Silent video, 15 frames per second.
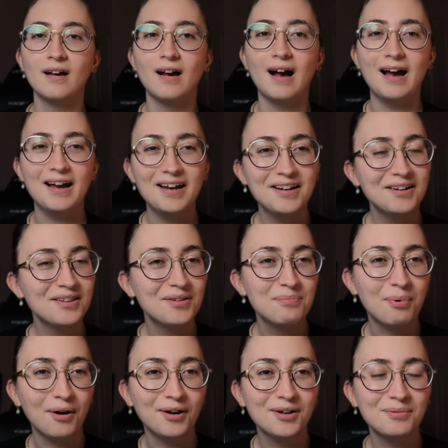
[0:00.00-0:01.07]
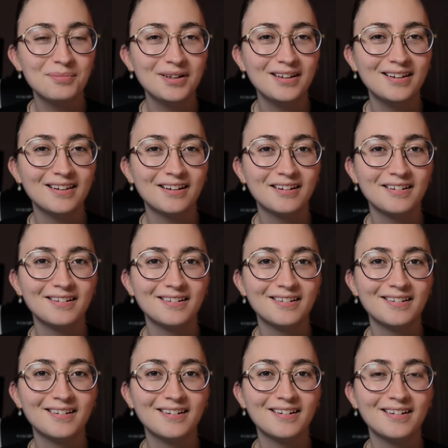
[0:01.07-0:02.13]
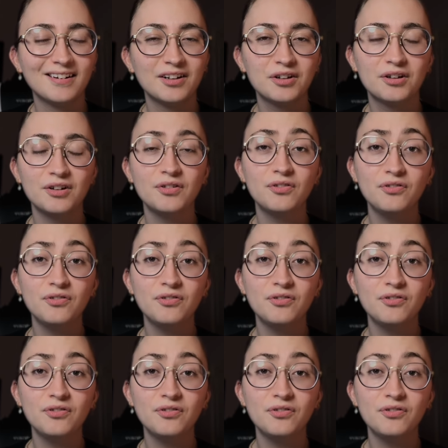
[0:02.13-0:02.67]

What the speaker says: I hated the part of me that could